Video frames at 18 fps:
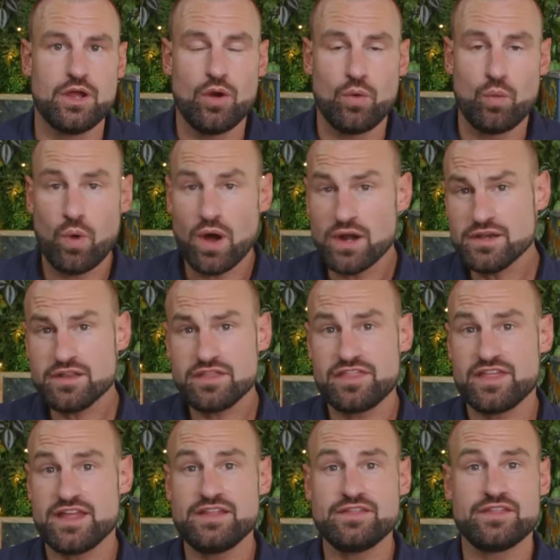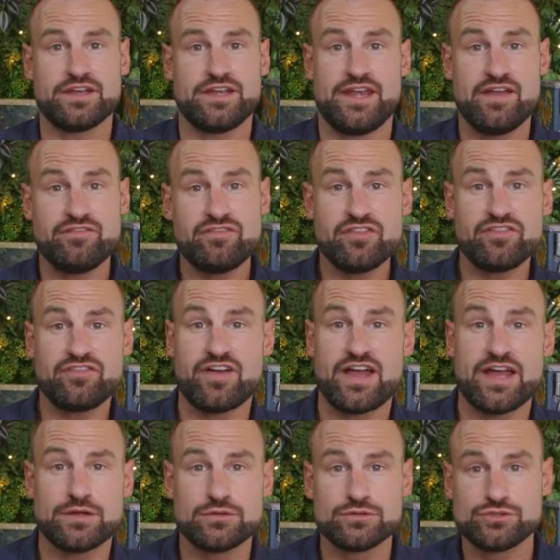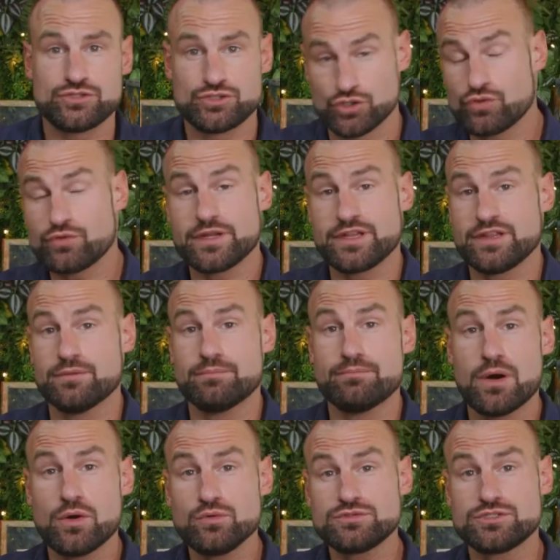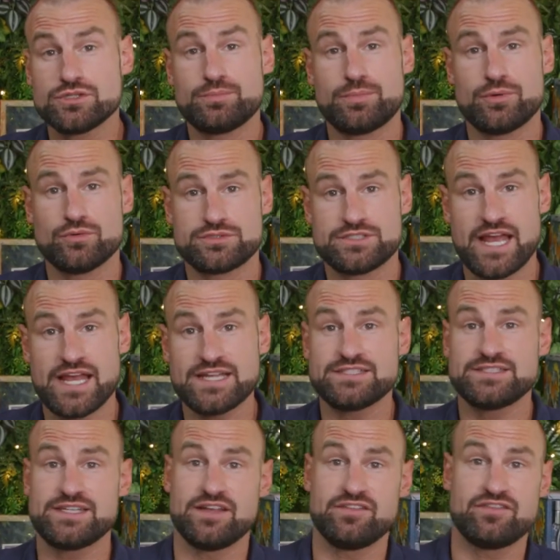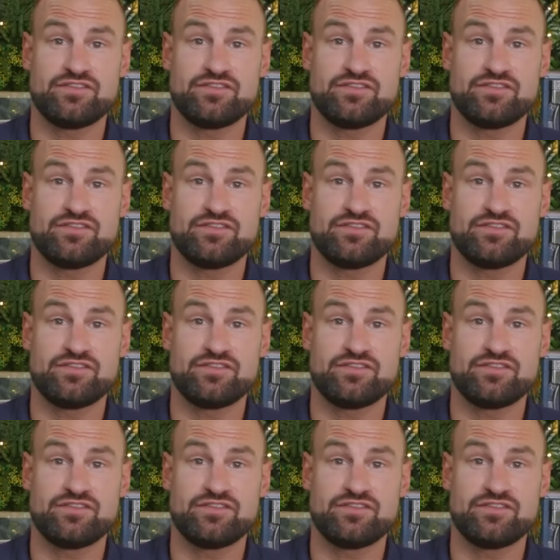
One thing that never failed during the multiple testing